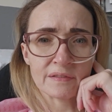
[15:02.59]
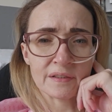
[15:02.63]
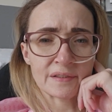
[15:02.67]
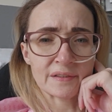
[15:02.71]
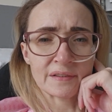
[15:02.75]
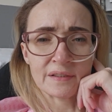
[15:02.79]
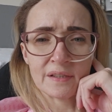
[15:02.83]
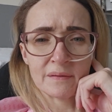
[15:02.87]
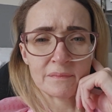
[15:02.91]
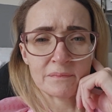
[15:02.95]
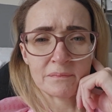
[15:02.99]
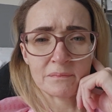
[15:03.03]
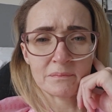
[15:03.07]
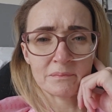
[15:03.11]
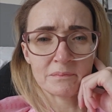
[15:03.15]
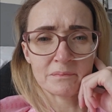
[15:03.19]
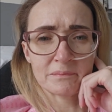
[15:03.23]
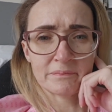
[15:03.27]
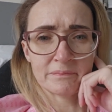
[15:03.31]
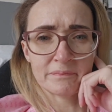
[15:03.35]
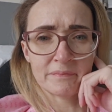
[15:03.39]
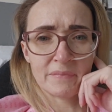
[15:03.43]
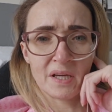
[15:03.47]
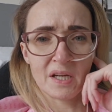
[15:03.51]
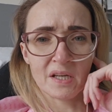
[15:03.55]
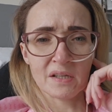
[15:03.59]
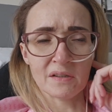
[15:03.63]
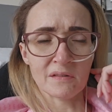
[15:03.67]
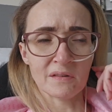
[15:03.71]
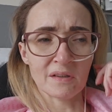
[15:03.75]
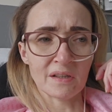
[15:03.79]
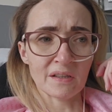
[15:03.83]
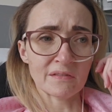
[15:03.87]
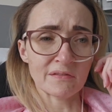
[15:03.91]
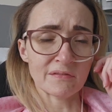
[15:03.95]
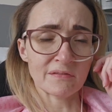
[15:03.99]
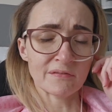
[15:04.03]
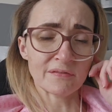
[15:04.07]
And they're being
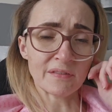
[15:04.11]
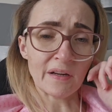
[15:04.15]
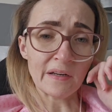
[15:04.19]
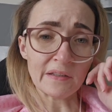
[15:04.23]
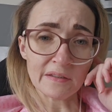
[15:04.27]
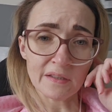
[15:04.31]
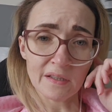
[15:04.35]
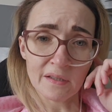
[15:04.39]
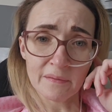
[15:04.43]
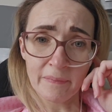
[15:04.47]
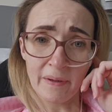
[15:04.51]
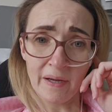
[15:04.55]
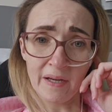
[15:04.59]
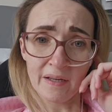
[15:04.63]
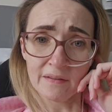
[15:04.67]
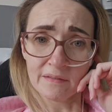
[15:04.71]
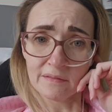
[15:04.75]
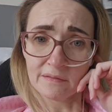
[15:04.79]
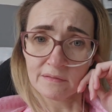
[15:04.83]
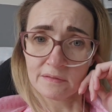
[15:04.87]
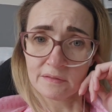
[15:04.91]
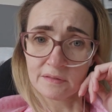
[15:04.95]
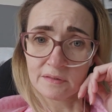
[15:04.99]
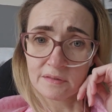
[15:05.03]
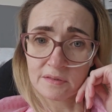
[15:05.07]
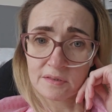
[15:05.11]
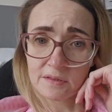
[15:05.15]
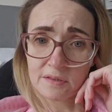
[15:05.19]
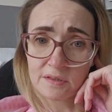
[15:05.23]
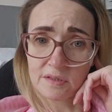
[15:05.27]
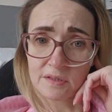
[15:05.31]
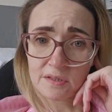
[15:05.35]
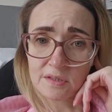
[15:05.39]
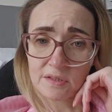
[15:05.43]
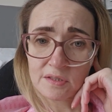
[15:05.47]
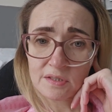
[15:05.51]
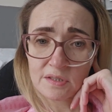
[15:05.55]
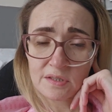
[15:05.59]
really funny about
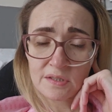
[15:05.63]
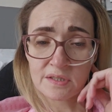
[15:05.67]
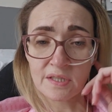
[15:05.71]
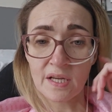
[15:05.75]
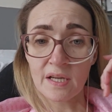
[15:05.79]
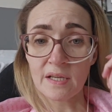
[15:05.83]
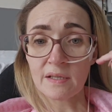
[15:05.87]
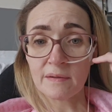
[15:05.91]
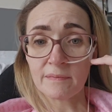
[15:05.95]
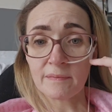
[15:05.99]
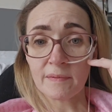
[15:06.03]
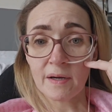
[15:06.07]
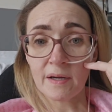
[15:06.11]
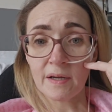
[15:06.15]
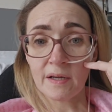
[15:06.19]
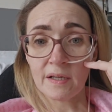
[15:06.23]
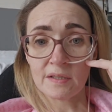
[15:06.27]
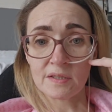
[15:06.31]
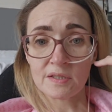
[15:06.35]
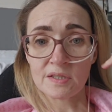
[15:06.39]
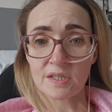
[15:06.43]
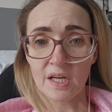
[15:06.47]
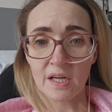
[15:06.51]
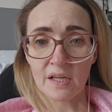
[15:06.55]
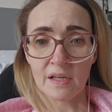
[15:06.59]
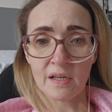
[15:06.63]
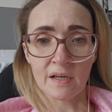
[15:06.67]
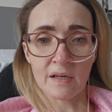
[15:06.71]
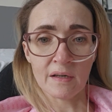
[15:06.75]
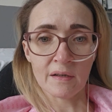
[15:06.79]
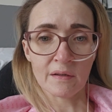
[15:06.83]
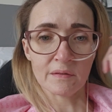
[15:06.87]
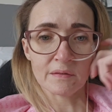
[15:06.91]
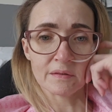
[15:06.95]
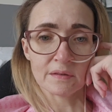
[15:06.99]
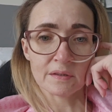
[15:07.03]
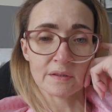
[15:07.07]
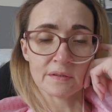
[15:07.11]
taking my NJ out.
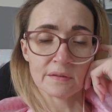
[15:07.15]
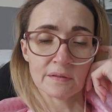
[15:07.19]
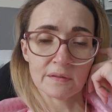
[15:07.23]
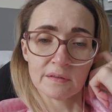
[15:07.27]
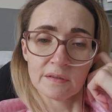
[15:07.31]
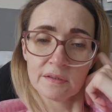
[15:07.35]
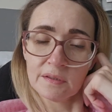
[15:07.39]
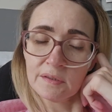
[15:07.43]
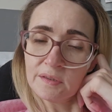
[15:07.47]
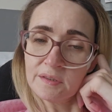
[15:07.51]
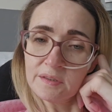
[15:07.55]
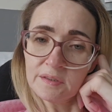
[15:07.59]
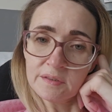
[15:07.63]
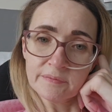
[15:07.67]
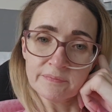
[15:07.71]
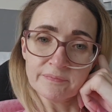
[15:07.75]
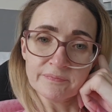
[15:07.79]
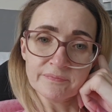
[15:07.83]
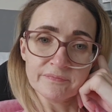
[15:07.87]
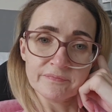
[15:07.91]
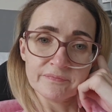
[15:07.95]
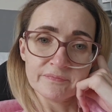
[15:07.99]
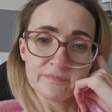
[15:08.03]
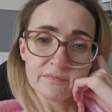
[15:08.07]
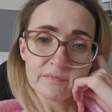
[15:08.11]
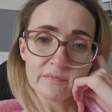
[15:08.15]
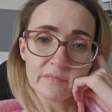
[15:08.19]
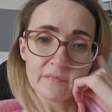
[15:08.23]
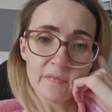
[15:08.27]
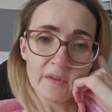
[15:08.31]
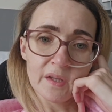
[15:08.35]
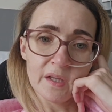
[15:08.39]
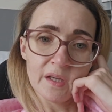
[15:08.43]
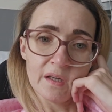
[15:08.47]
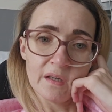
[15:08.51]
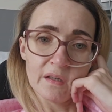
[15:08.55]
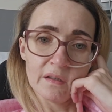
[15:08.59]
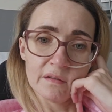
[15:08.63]
And
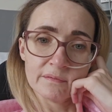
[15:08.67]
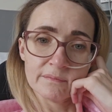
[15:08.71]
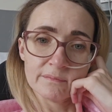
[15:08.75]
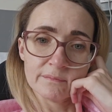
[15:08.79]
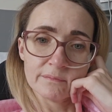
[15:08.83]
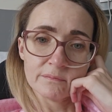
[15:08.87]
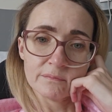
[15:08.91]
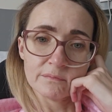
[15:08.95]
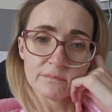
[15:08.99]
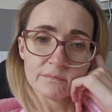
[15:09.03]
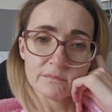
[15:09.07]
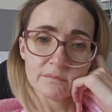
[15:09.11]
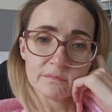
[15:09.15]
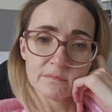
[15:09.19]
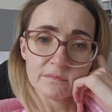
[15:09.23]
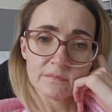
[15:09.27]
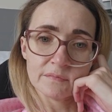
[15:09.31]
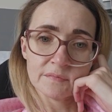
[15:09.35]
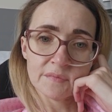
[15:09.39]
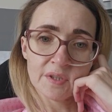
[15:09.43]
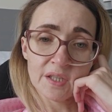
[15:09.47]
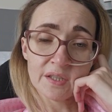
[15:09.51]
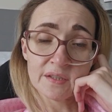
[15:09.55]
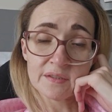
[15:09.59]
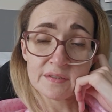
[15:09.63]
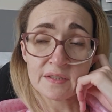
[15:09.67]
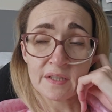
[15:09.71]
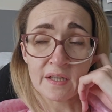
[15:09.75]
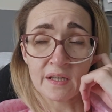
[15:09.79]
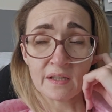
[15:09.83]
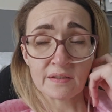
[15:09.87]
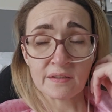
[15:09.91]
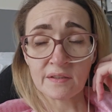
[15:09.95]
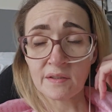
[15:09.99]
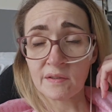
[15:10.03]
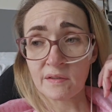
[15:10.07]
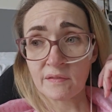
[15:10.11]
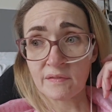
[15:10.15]
yeah, like I say, I
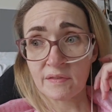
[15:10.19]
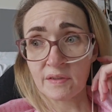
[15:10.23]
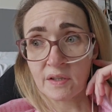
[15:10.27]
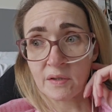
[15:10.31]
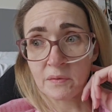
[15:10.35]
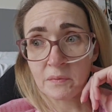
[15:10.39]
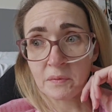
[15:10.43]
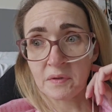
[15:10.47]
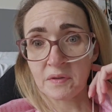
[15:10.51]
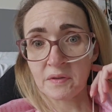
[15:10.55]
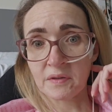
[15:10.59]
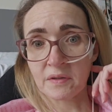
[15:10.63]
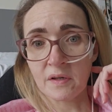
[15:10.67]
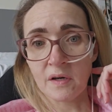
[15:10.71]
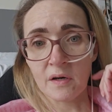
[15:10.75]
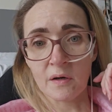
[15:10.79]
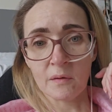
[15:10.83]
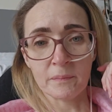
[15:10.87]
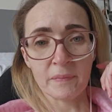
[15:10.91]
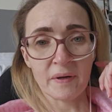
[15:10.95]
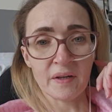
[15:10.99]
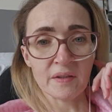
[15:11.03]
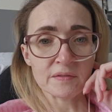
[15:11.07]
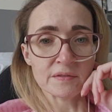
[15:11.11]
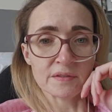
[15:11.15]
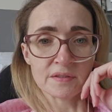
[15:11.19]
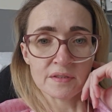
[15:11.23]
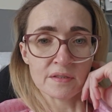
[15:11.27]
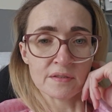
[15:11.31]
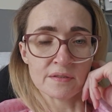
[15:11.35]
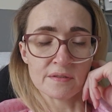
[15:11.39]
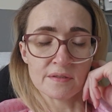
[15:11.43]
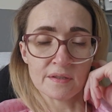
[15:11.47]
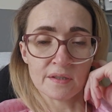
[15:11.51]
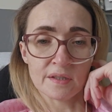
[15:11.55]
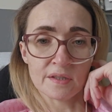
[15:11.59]
don't even know whether or not I'll post this.